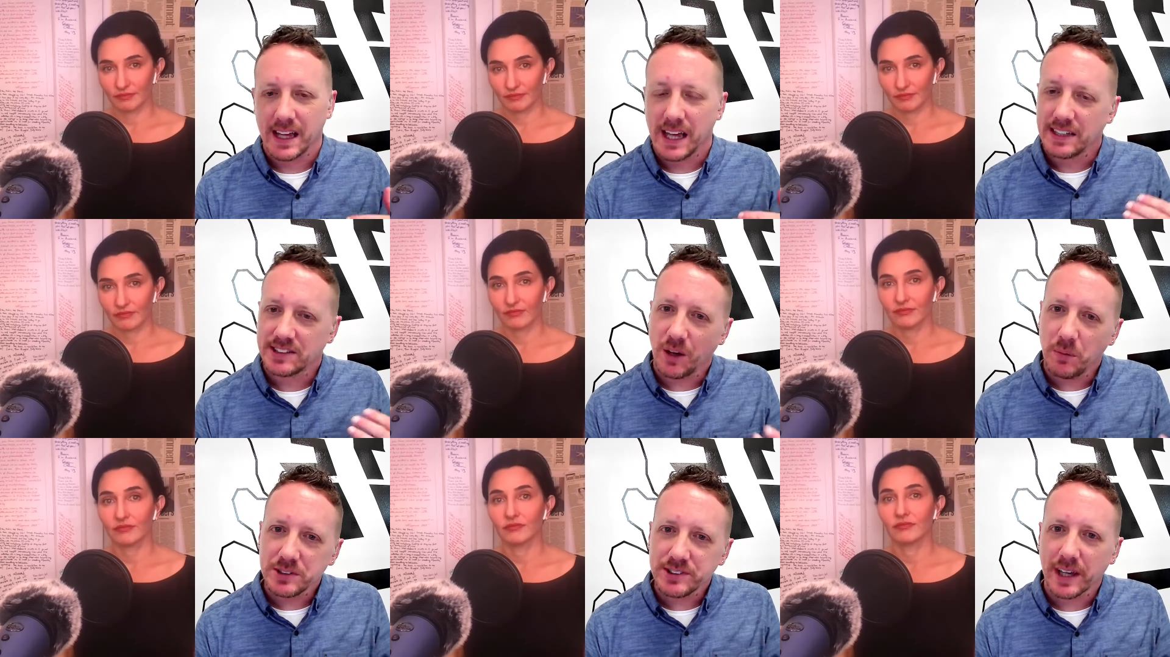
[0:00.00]
Speaker 1: it's
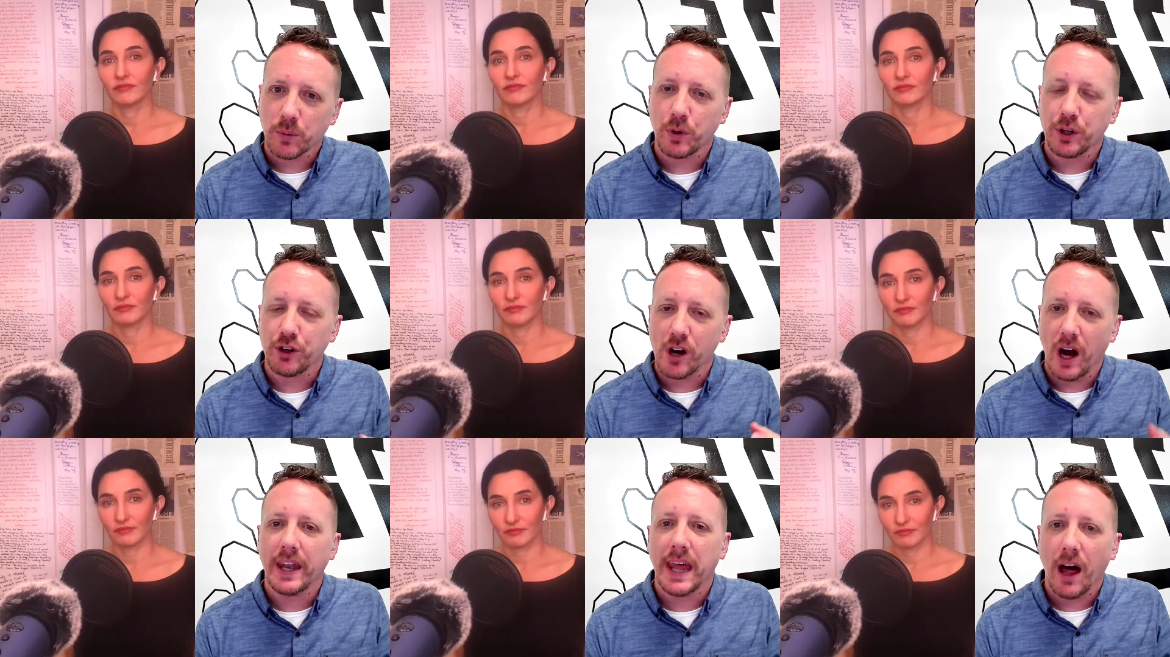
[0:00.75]
almost like when you're
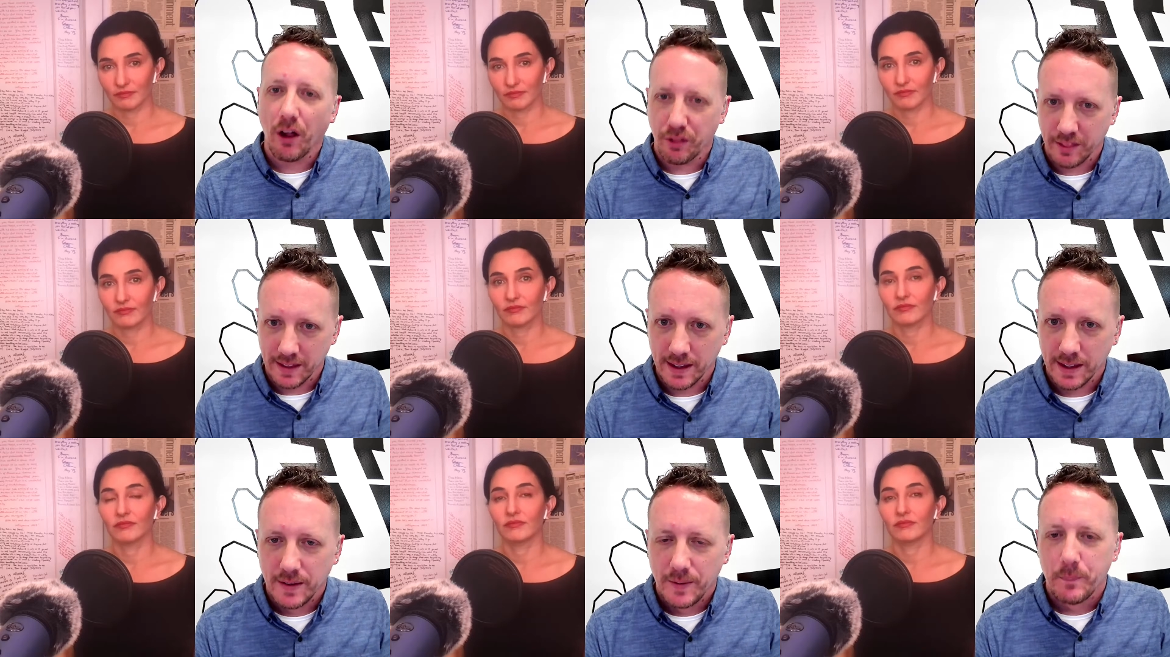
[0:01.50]
unhealthy,
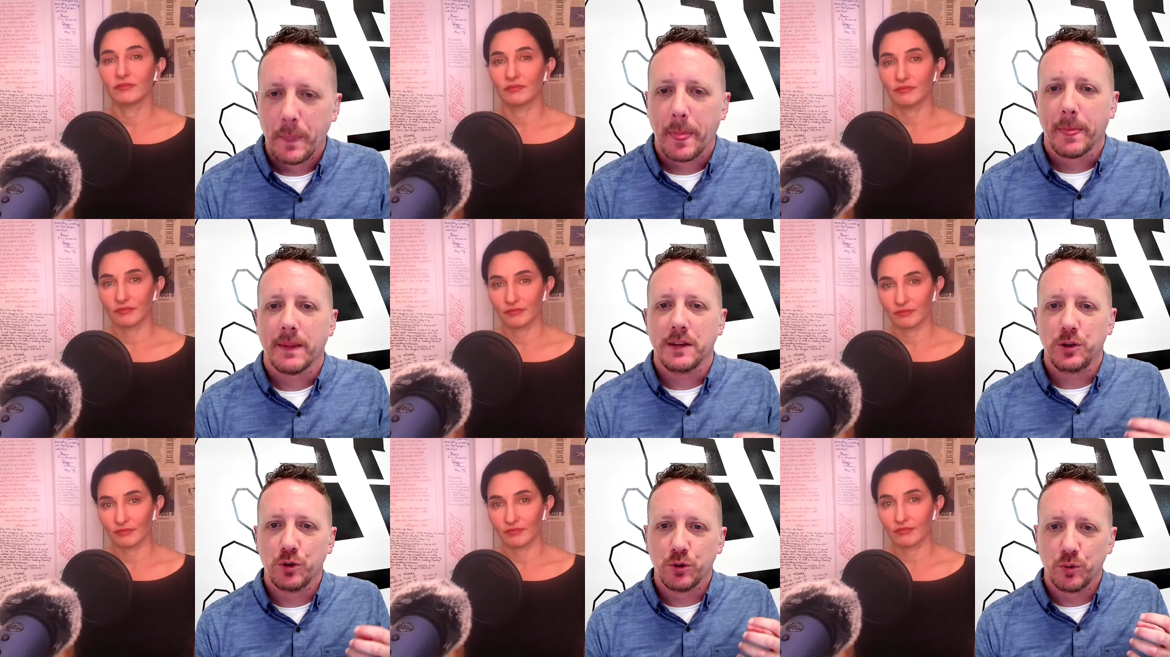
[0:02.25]

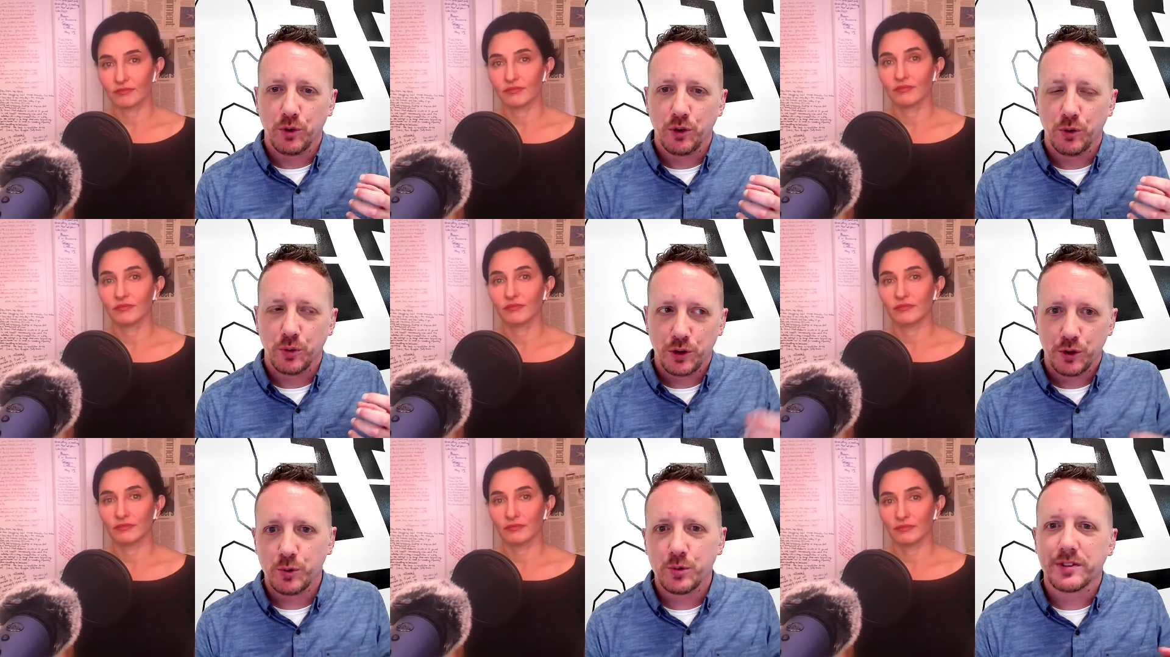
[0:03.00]
you you
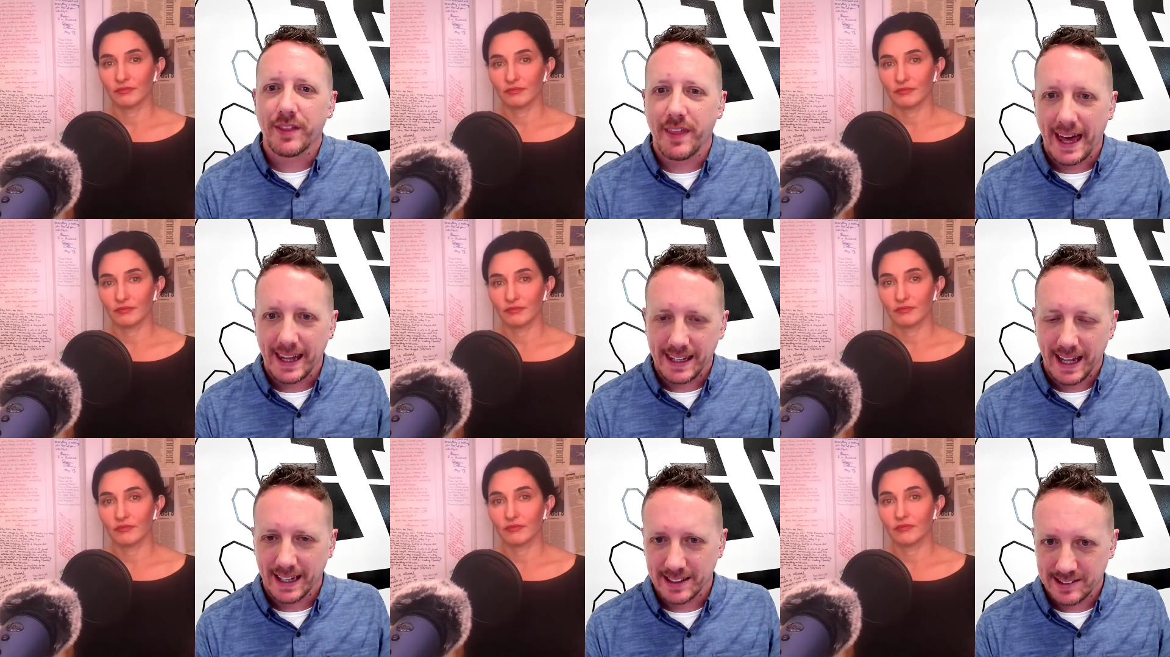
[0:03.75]
use that
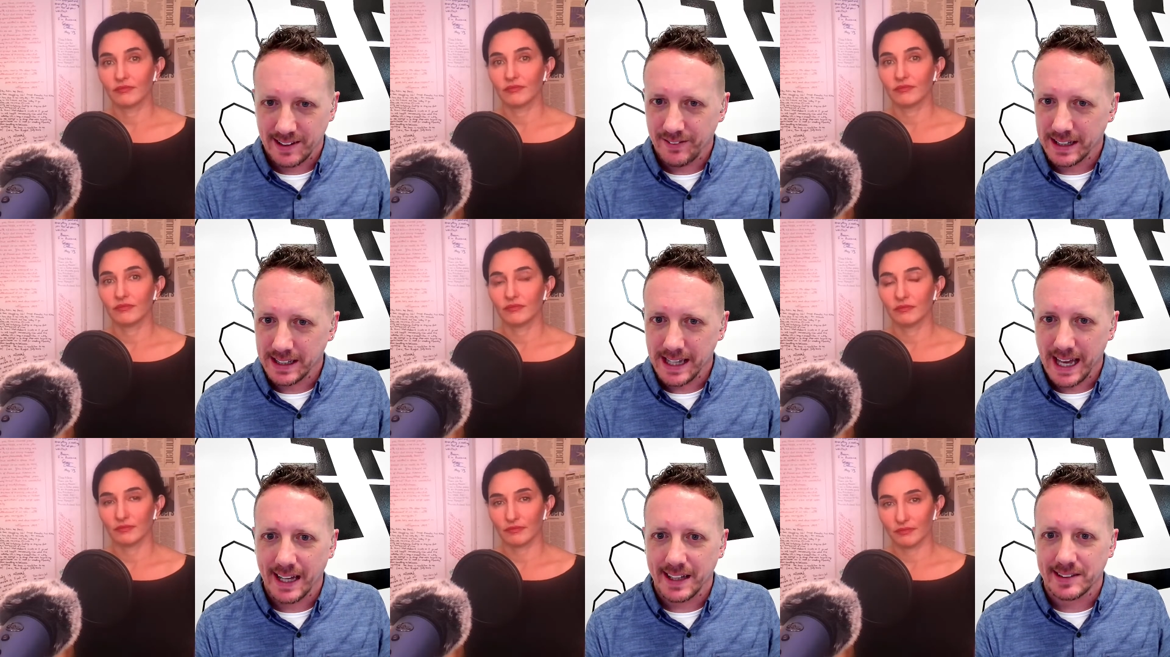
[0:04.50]
negativity
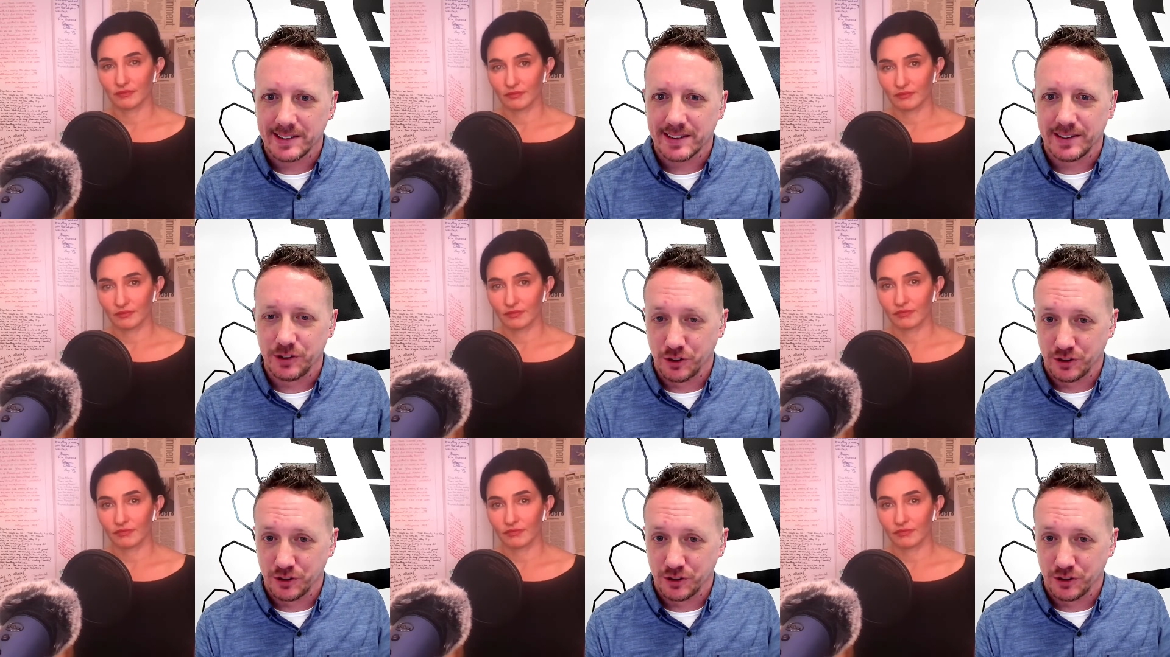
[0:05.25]
as your